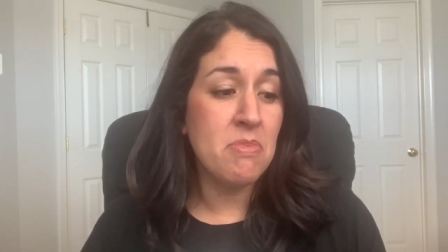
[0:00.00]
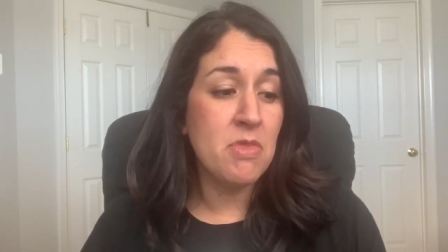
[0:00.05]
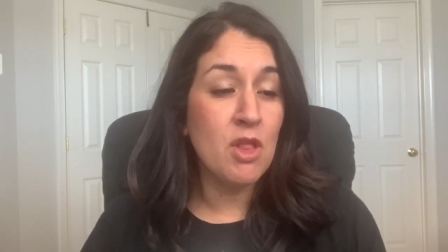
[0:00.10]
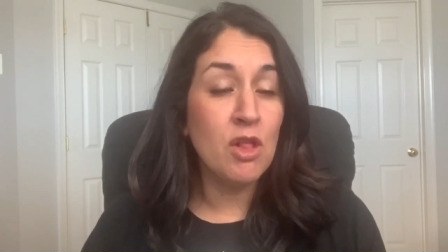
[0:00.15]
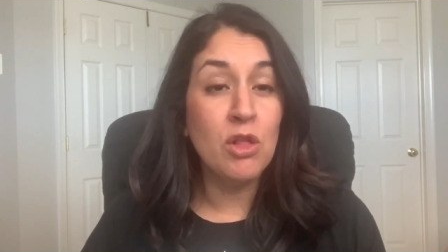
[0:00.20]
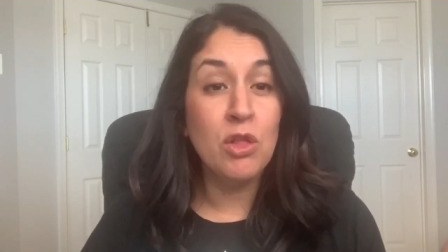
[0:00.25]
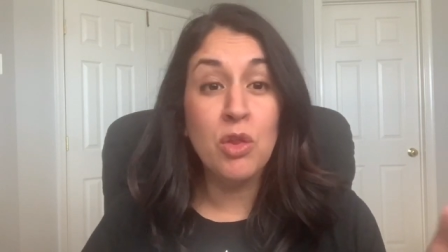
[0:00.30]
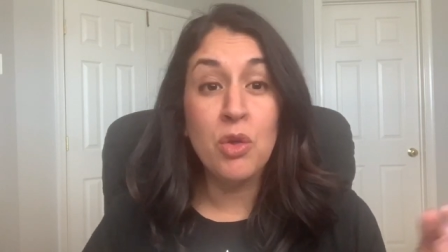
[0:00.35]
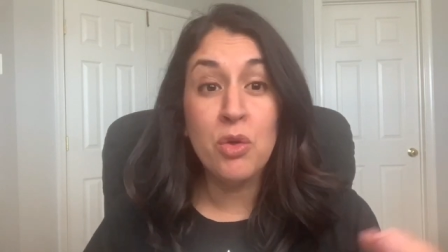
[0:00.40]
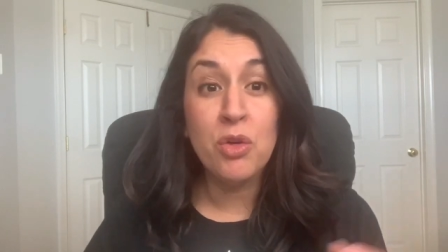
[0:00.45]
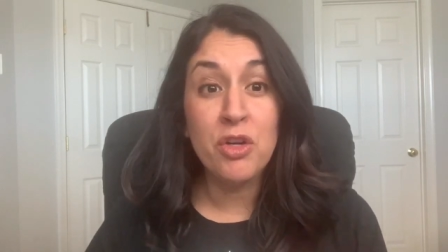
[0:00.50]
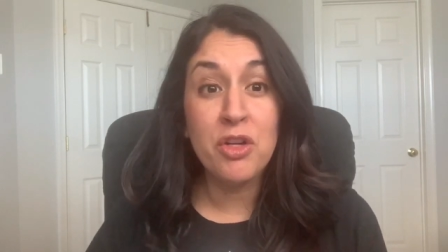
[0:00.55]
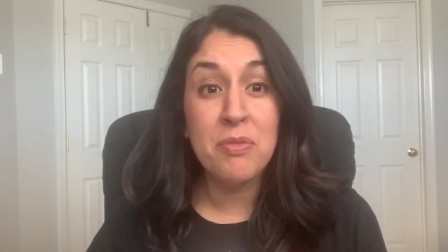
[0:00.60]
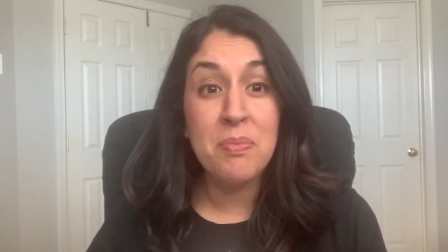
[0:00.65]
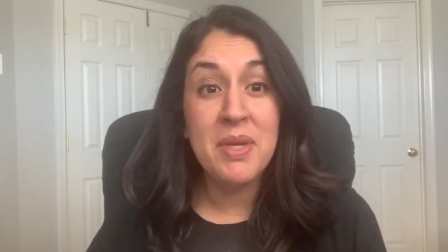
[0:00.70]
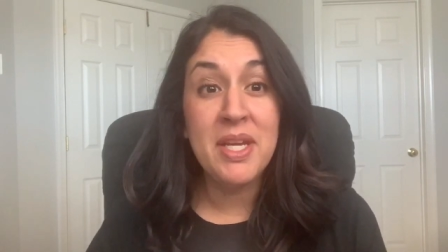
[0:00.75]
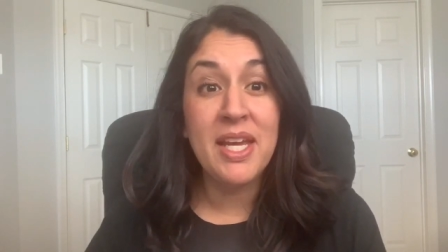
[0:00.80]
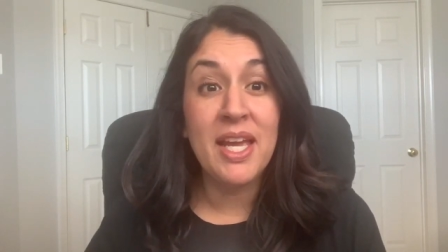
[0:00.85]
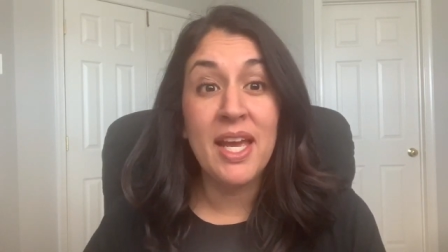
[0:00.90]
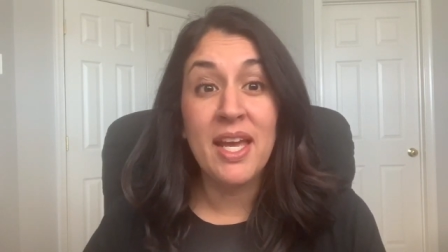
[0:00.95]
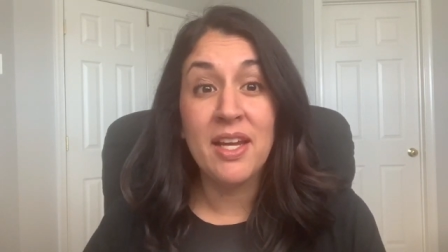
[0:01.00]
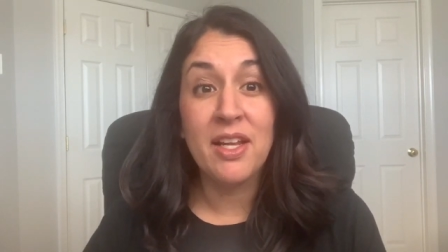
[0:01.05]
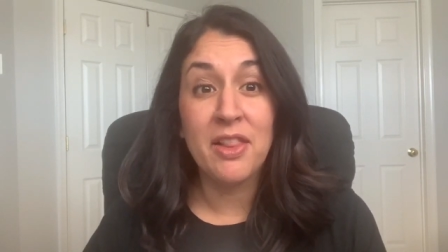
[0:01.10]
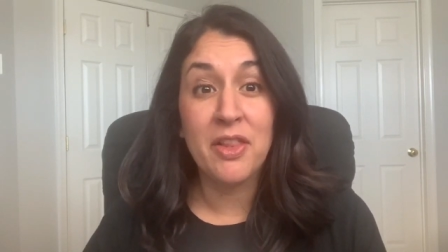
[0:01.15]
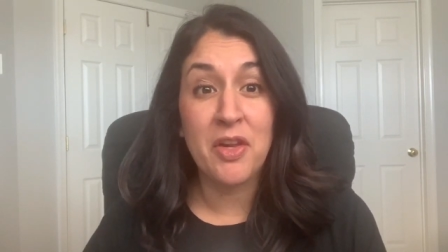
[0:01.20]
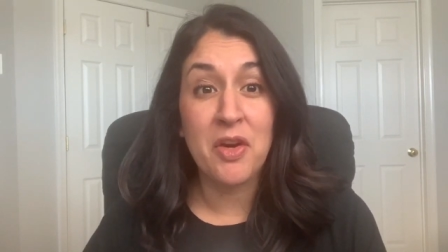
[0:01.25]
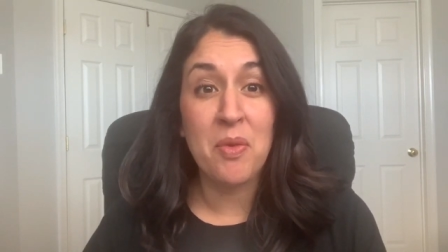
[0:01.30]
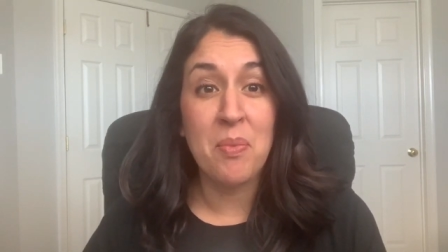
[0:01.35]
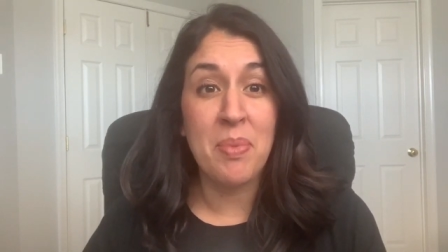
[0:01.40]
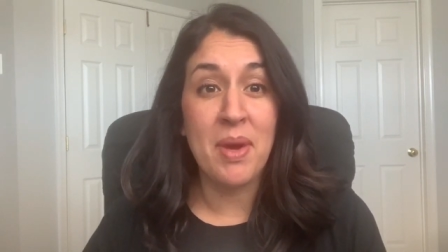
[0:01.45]
lured me in a
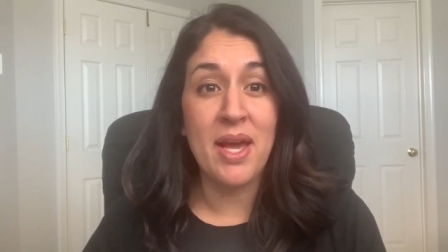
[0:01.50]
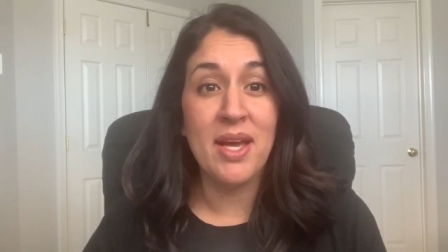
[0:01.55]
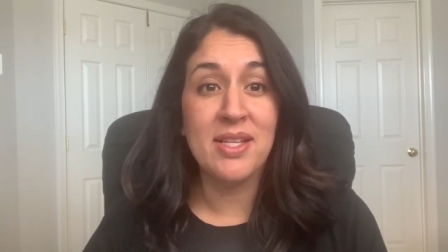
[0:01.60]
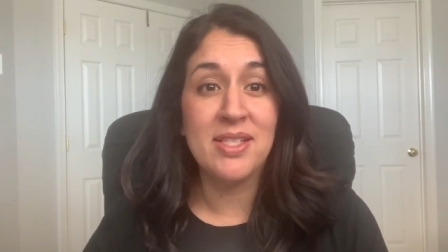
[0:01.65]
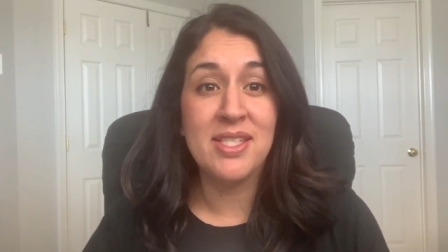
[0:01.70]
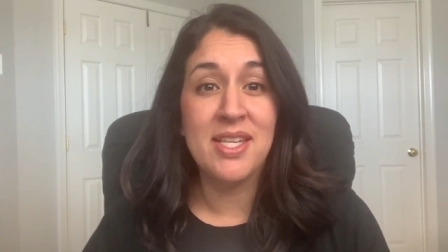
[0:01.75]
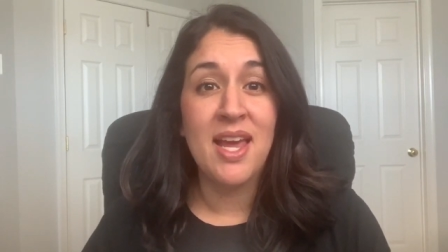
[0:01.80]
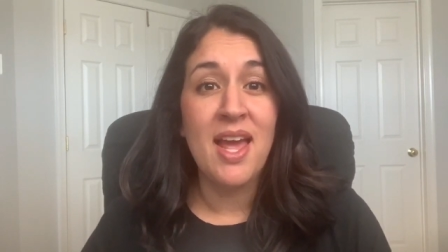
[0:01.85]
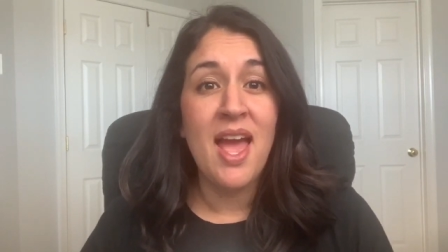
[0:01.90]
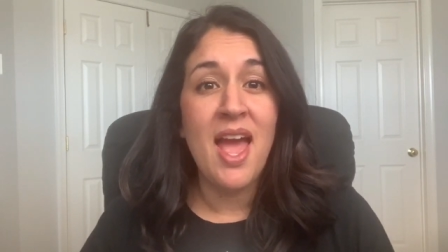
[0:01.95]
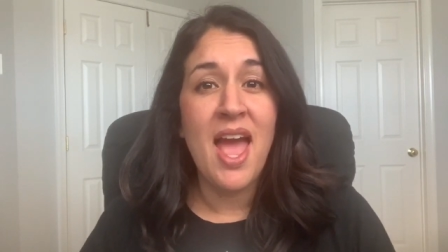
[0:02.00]
little bit.